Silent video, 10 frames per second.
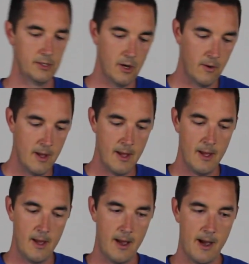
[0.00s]
So
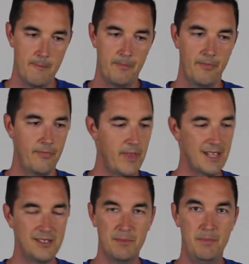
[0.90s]
um,
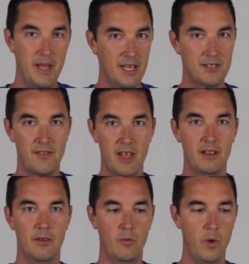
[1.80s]
that's the biggest
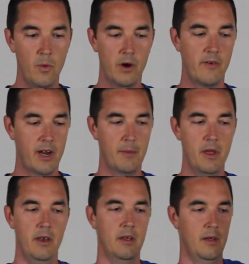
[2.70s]
thing that we want to
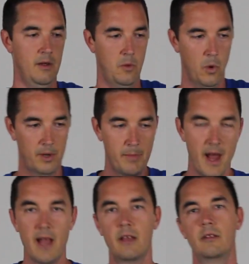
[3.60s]
recommend. Work
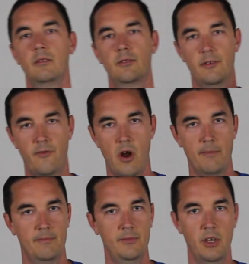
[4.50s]
back to
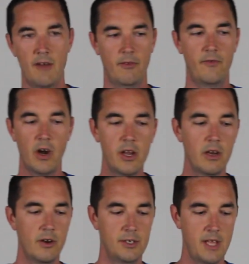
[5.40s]
front. You have a very
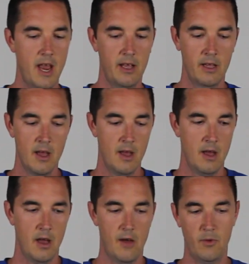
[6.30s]
good understanding
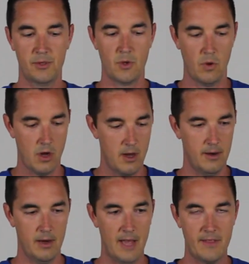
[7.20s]
of what's going
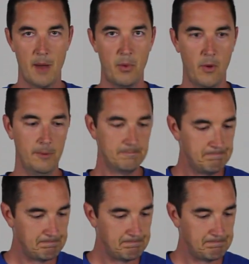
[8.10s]
on at that point.